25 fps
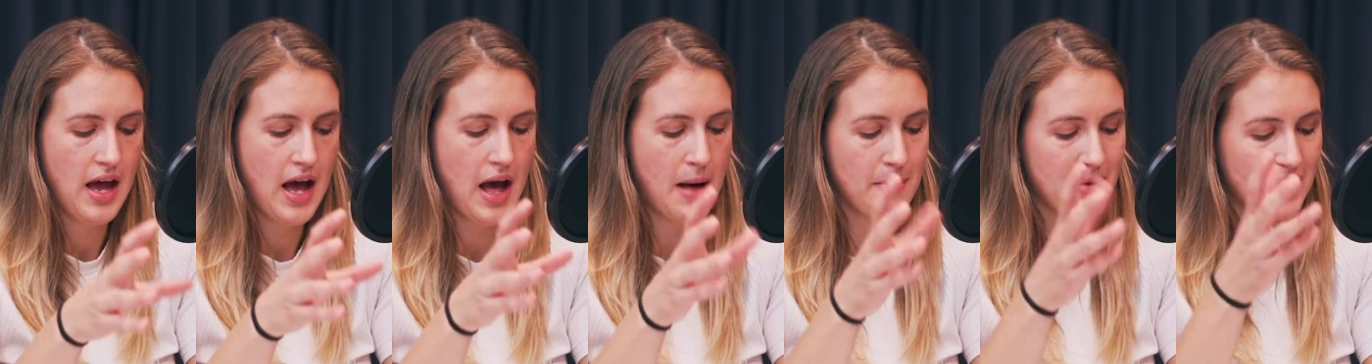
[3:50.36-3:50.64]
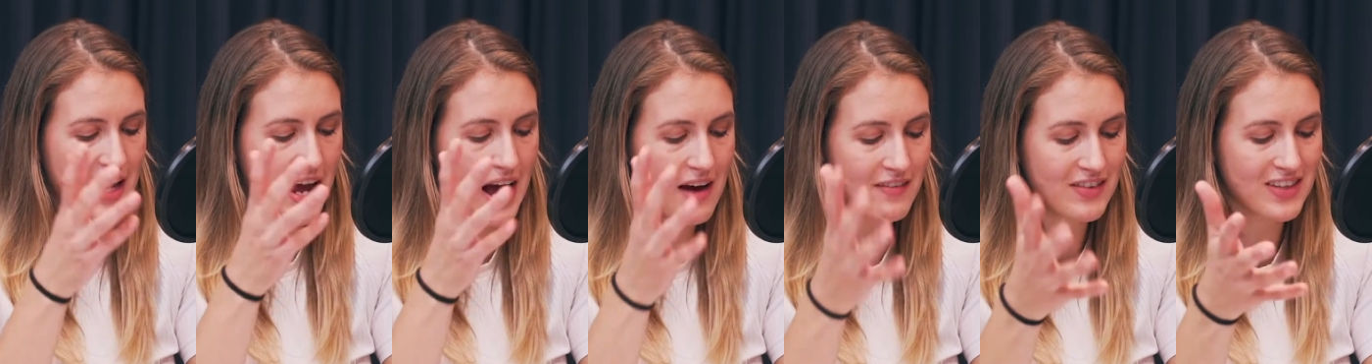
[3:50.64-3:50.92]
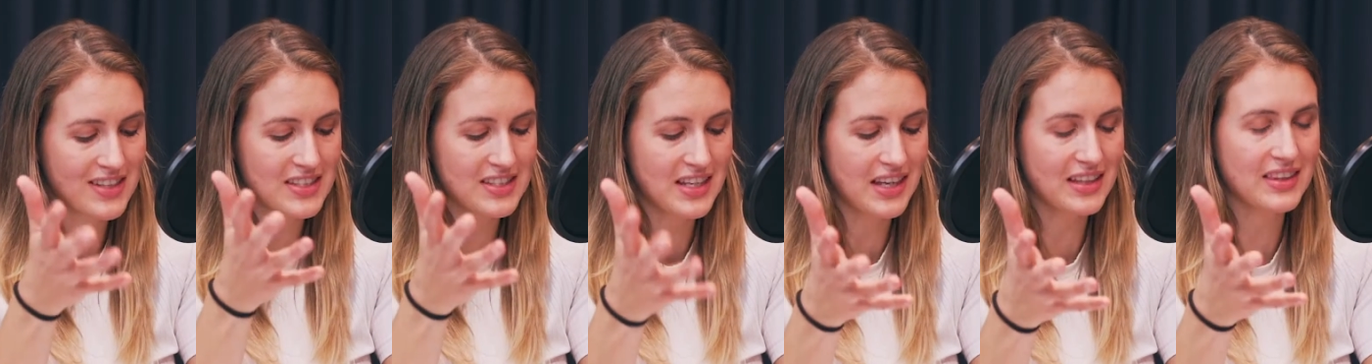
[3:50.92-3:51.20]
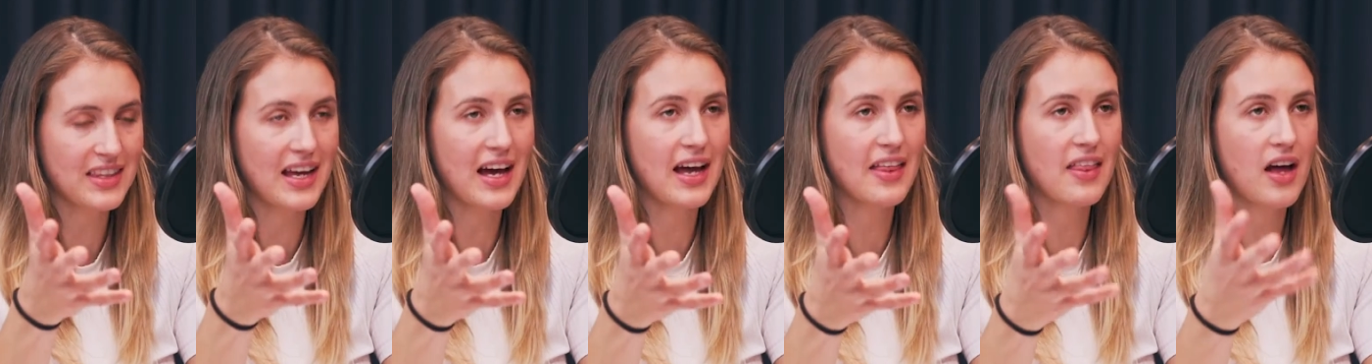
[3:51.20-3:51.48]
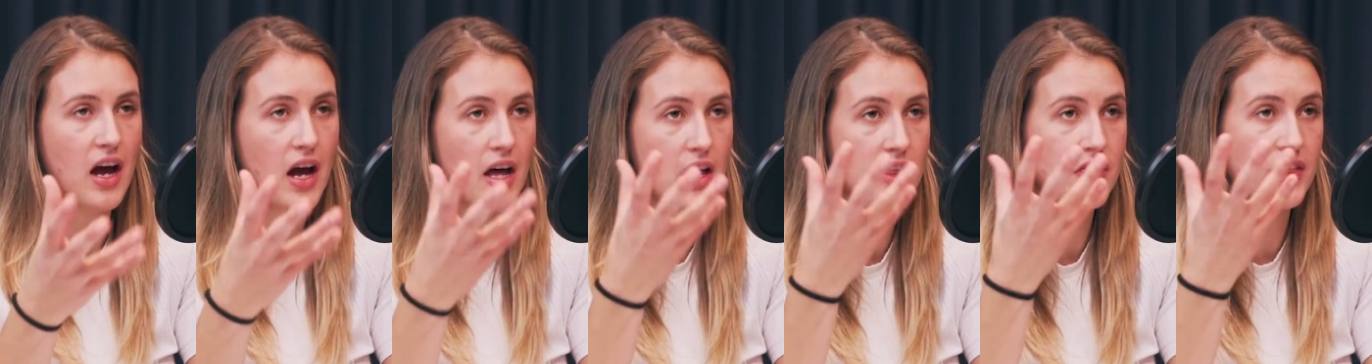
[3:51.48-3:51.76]
Having said
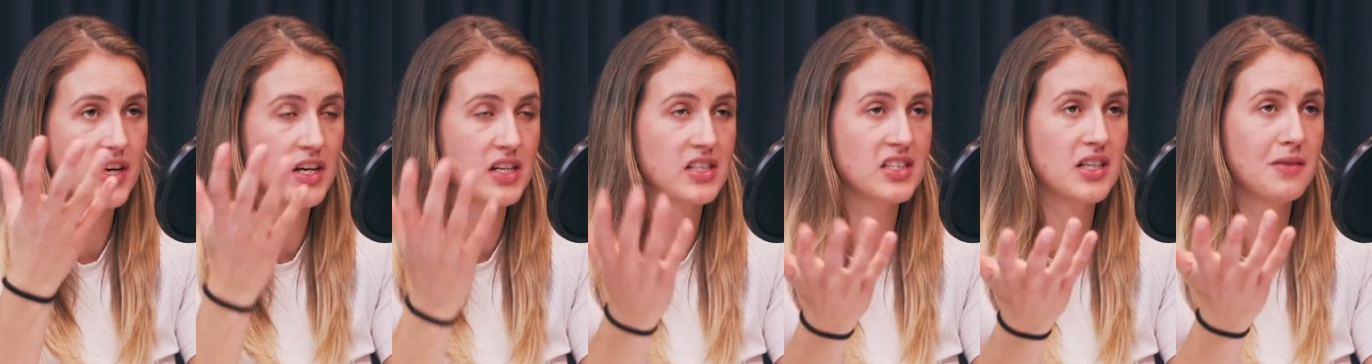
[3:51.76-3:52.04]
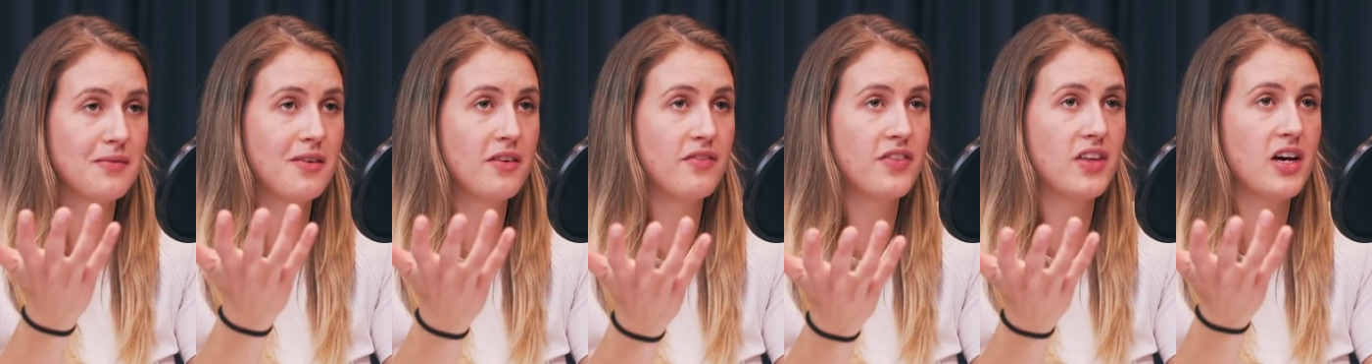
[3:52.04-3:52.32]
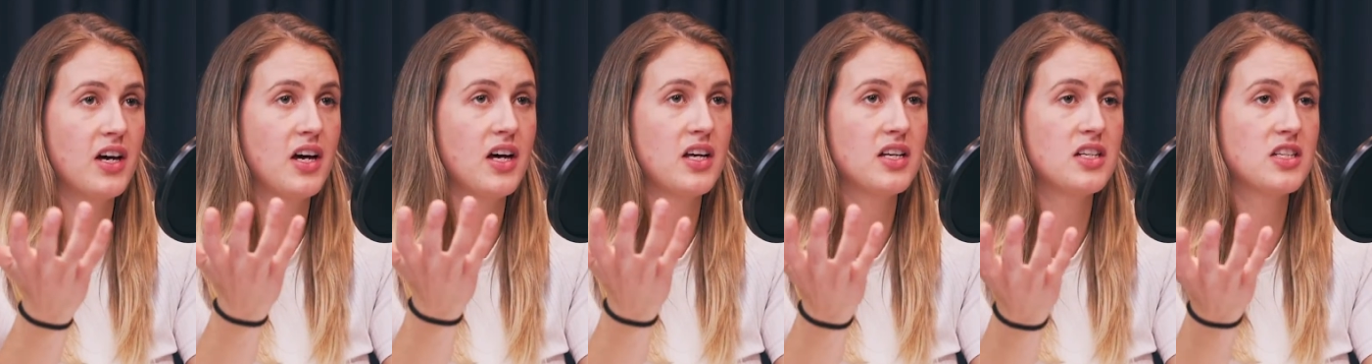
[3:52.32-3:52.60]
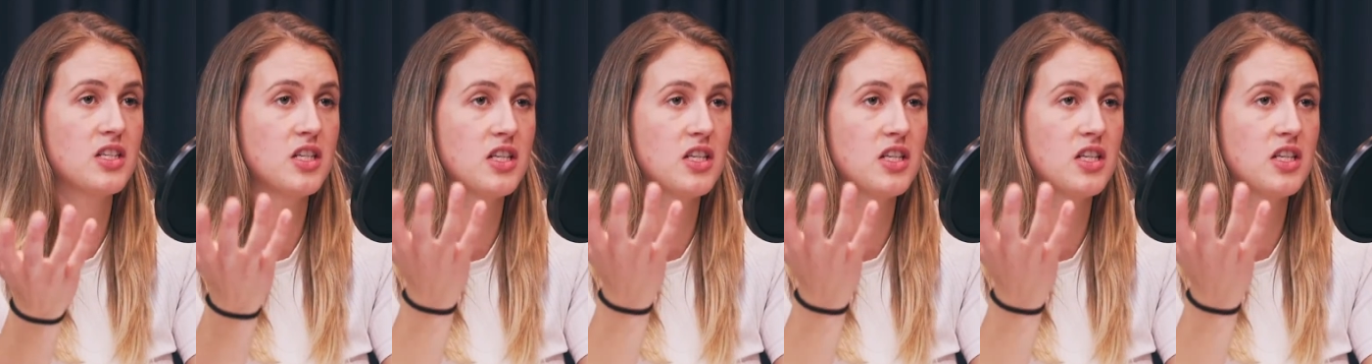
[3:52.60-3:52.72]
that, I think some of the